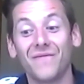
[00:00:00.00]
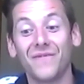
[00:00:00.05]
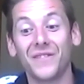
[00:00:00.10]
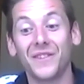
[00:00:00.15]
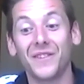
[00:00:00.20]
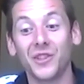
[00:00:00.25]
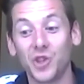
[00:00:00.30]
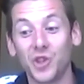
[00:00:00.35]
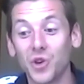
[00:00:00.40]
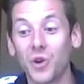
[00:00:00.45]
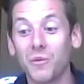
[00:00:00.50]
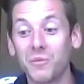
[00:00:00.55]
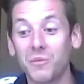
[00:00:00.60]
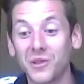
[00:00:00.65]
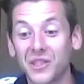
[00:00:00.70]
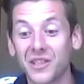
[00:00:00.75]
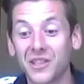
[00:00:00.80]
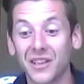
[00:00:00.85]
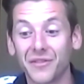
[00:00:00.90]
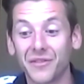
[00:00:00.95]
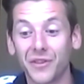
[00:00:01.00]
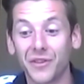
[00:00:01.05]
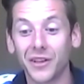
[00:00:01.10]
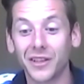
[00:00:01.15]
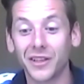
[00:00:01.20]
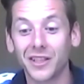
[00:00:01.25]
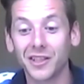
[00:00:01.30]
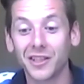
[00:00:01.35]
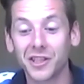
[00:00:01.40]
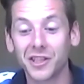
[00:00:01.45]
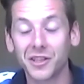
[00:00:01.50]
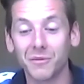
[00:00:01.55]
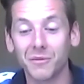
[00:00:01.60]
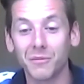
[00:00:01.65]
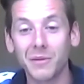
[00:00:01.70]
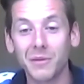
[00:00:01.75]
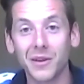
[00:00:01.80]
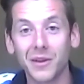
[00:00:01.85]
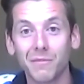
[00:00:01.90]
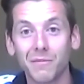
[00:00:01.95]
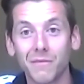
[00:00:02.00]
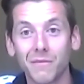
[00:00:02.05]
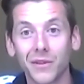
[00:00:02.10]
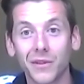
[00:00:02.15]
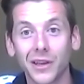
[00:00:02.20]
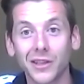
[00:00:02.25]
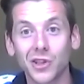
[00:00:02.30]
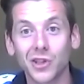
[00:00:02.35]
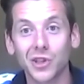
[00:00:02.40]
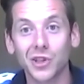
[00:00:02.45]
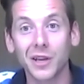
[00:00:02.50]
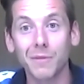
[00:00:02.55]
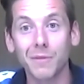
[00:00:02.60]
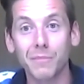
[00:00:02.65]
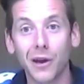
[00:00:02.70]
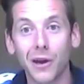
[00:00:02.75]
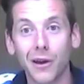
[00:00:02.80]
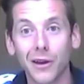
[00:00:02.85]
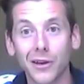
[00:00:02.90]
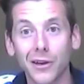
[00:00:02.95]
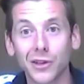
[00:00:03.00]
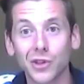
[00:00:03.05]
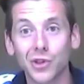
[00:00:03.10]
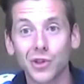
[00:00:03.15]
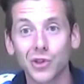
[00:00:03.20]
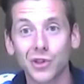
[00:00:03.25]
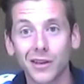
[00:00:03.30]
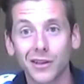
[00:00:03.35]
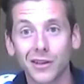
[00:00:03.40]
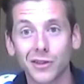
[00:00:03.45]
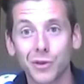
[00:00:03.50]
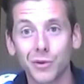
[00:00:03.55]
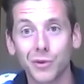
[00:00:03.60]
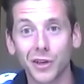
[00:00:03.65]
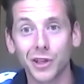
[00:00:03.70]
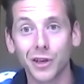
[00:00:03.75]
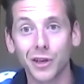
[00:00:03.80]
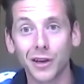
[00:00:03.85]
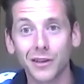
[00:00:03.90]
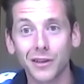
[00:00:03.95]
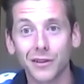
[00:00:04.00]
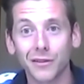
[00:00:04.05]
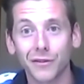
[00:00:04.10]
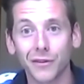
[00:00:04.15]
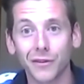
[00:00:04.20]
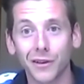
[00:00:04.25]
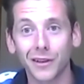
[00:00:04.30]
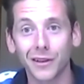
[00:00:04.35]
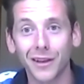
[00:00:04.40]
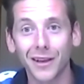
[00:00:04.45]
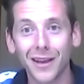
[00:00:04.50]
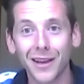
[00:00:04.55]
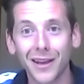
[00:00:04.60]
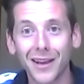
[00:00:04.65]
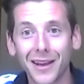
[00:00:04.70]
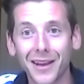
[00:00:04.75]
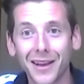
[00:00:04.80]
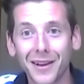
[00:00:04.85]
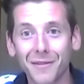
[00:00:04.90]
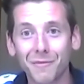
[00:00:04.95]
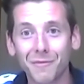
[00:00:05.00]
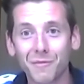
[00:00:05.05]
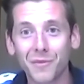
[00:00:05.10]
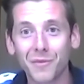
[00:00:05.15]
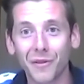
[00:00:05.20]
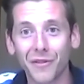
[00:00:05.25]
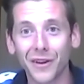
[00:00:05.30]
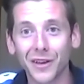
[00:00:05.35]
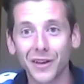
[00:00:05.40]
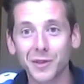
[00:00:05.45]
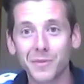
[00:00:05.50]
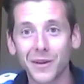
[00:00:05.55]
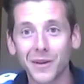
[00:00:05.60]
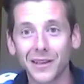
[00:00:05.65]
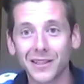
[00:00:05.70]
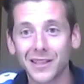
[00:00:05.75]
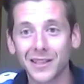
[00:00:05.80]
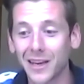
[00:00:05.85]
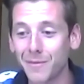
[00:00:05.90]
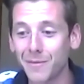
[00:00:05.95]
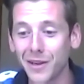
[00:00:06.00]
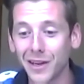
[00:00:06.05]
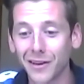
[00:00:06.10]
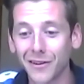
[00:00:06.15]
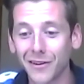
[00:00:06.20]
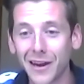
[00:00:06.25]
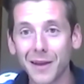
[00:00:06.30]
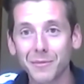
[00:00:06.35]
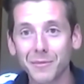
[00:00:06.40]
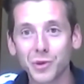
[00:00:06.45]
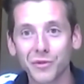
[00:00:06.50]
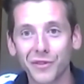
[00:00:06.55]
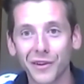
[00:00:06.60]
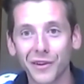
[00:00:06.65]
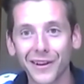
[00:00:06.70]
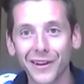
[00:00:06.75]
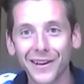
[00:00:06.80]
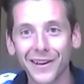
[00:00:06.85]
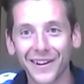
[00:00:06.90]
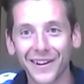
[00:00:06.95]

the job is full attention. Maybe, like you say, Paris is too attractive and he prefer to spend his time eating crepes over there.